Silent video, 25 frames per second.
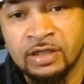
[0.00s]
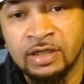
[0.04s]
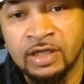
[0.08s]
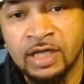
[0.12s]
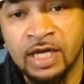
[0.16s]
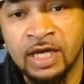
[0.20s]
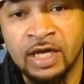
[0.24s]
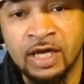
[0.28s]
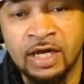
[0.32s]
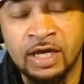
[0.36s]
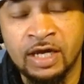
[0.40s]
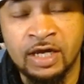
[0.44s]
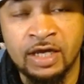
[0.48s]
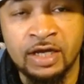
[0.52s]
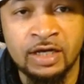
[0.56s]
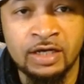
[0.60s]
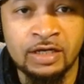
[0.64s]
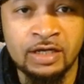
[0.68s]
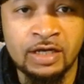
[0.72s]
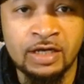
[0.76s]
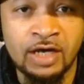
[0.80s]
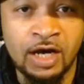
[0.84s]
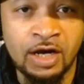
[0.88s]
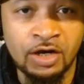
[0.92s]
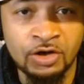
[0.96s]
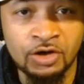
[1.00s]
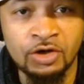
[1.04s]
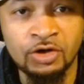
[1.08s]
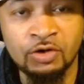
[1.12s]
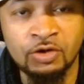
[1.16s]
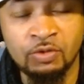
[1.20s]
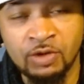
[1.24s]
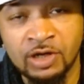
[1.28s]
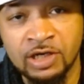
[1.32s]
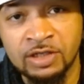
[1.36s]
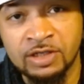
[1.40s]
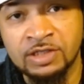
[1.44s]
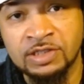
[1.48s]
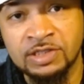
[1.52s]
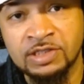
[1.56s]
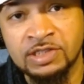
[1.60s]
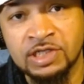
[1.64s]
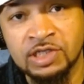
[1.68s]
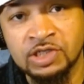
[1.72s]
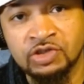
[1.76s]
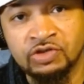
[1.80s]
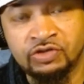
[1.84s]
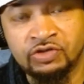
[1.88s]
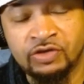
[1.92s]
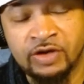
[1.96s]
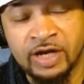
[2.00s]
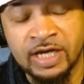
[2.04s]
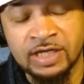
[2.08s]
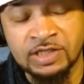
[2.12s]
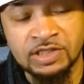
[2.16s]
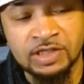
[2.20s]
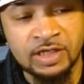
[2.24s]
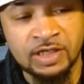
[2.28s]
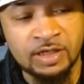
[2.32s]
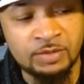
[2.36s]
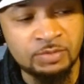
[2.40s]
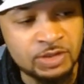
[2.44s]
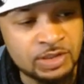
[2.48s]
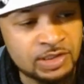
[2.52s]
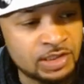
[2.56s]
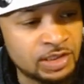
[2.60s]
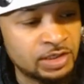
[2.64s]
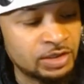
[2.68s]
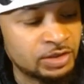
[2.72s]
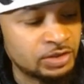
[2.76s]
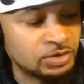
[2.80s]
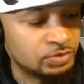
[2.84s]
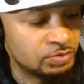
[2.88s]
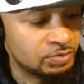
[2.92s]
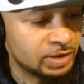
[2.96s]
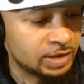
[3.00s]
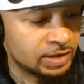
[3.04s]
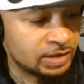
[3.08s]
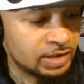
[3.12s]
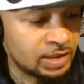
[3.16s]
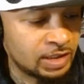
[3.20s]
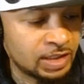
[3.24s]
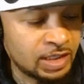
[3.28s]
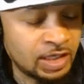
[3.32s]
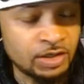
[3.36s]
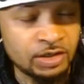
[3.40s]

And I heard one of the diss tracks, and I'm going to tell you one thing.